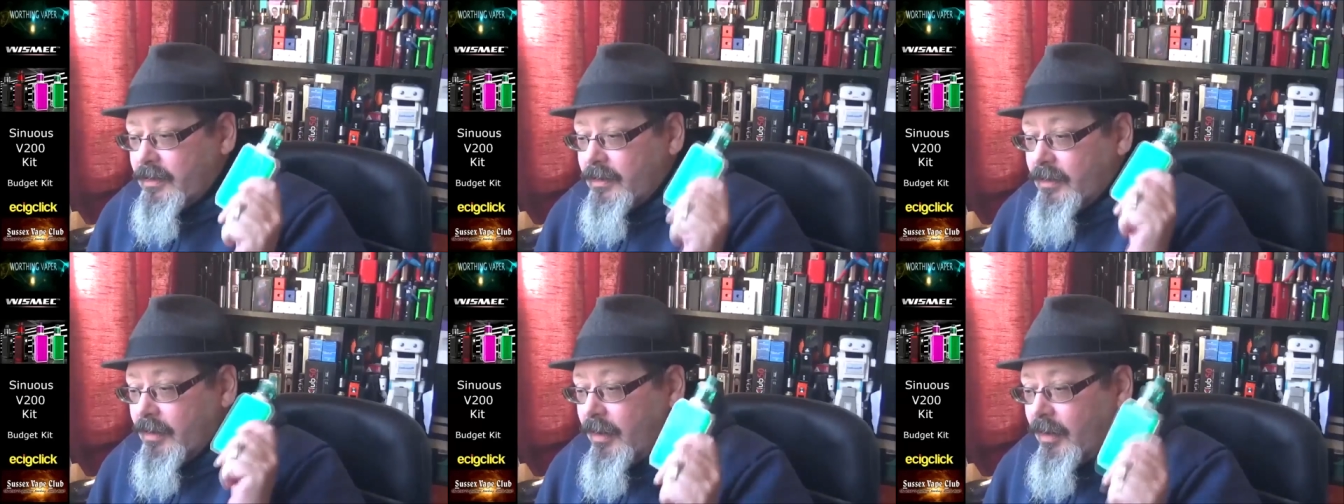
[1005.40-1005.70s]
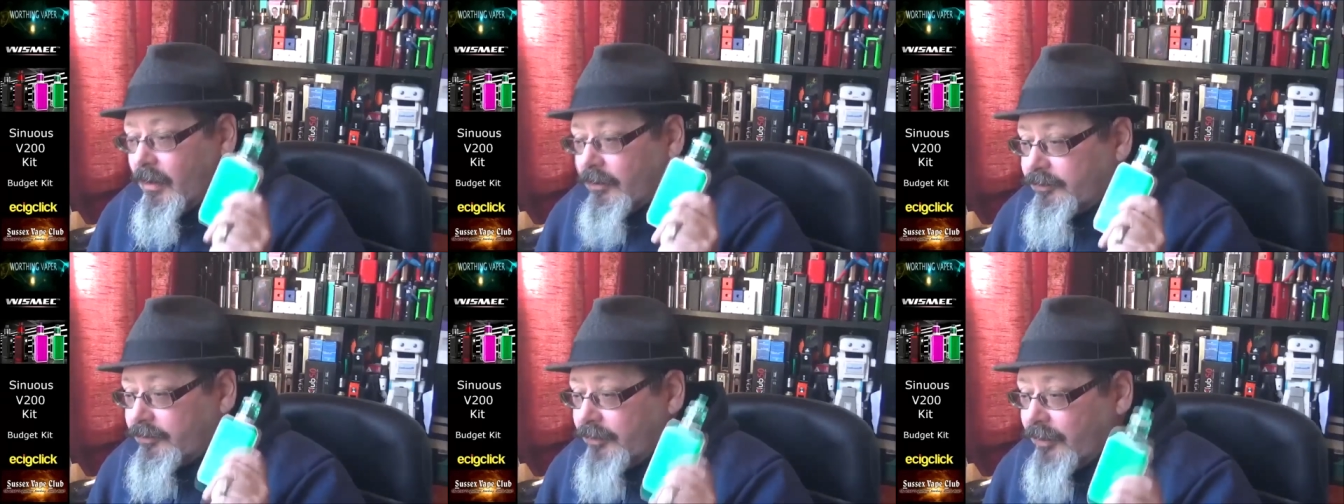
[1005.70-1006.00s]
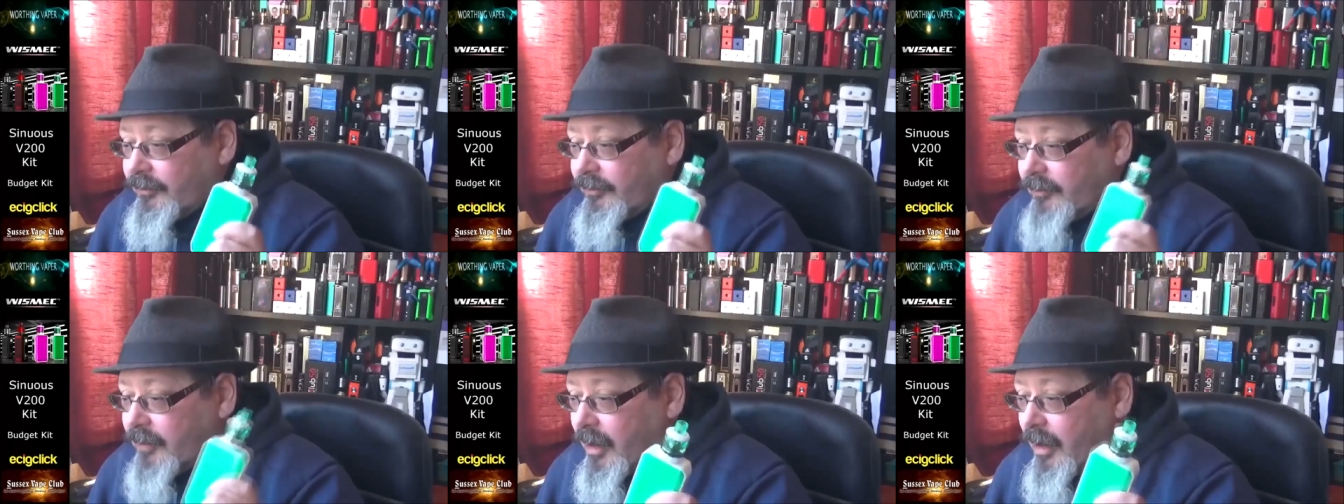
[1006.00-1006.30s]
lost
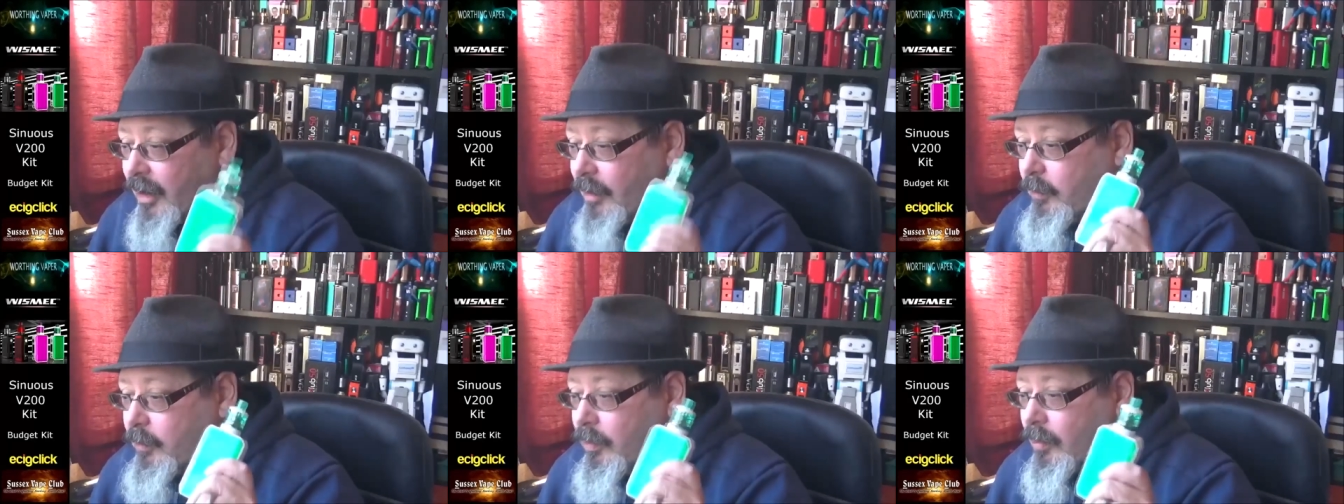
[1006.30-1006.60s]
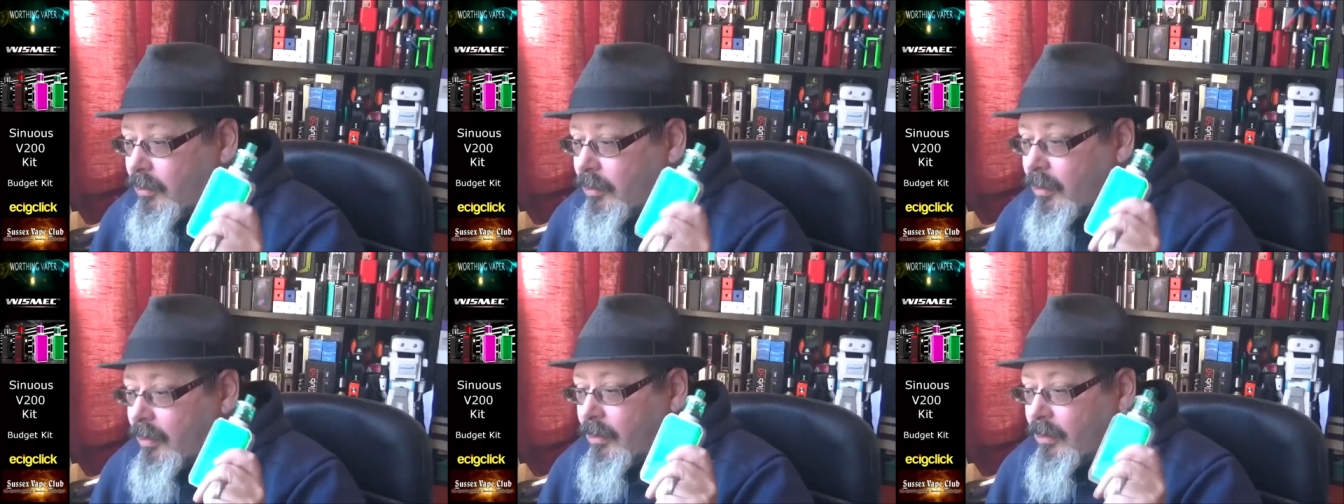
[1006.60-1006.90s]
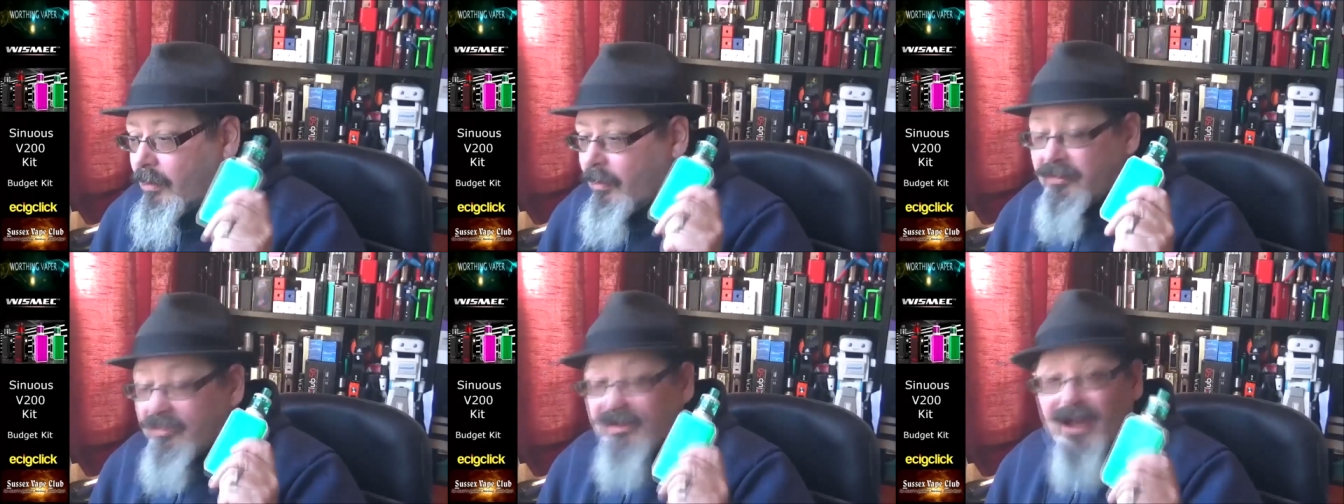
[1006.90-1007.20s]
this kit would
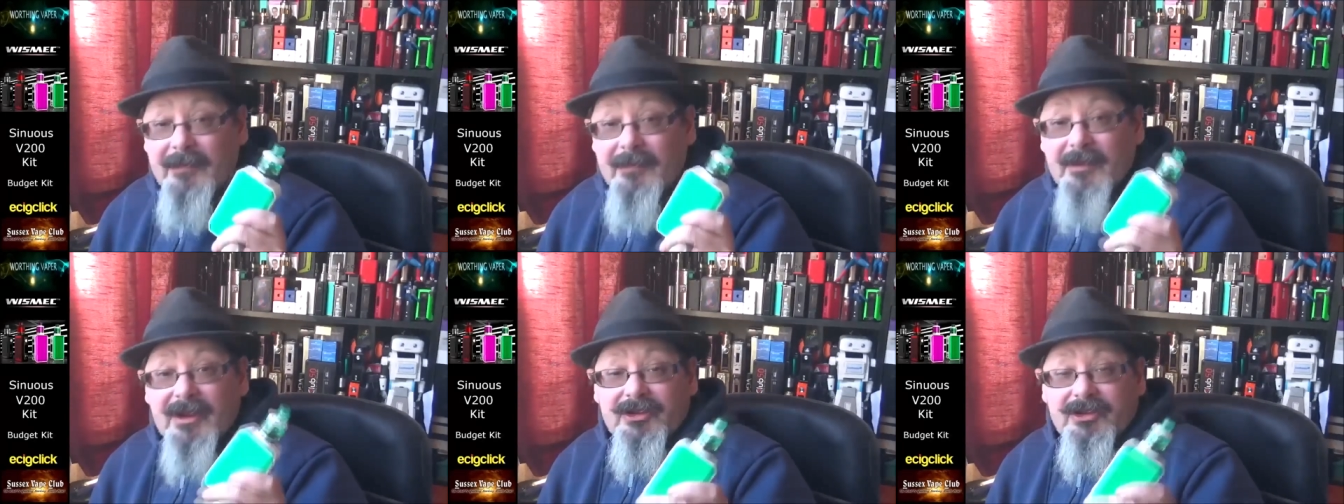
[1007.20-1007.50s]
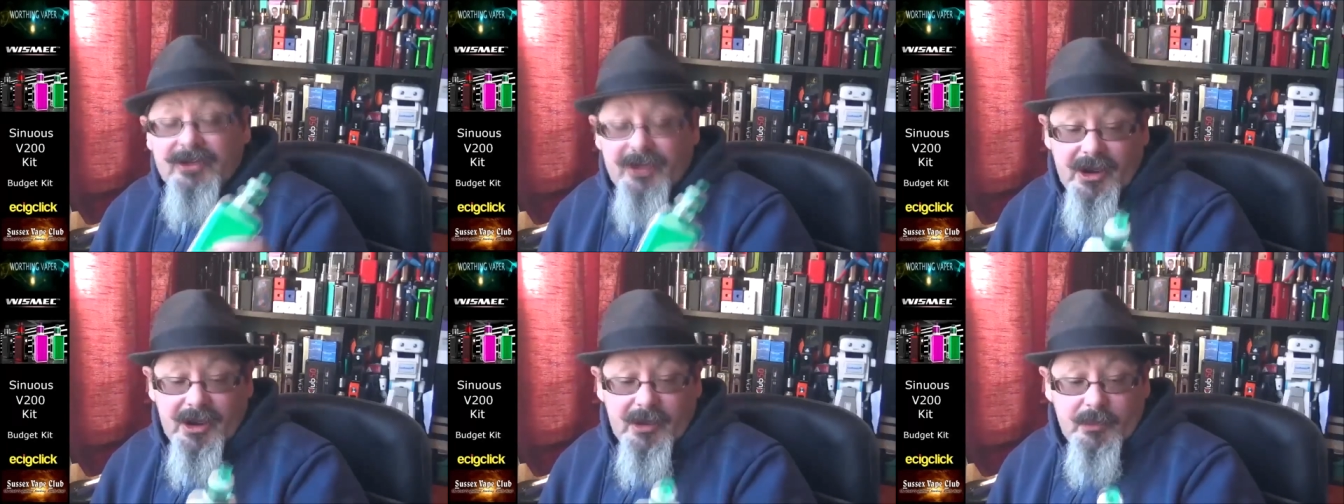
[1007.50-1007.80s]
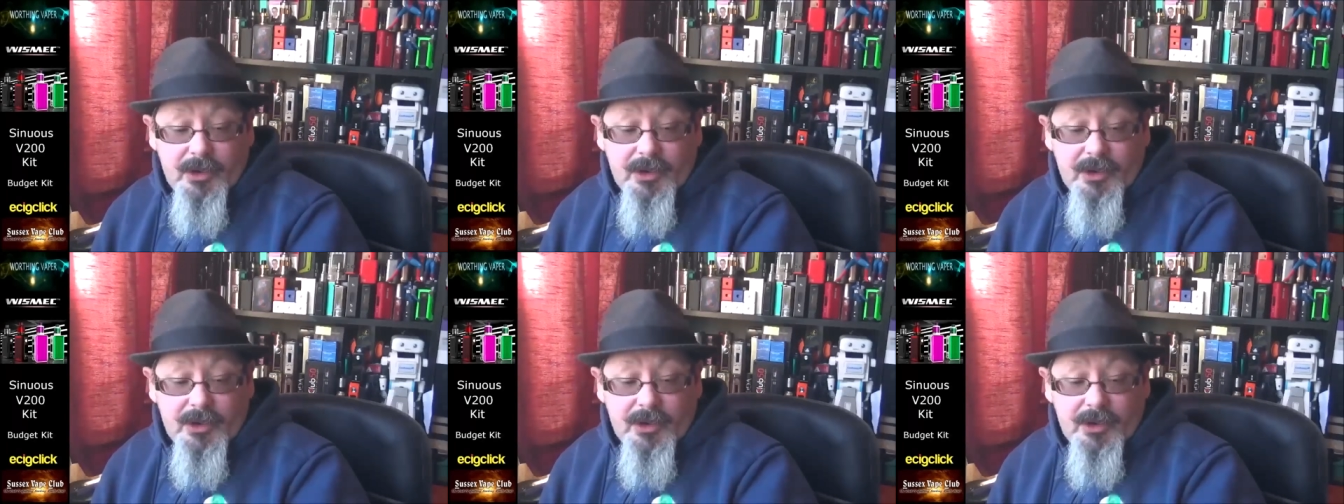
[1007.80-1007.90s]
uh, or damaged it,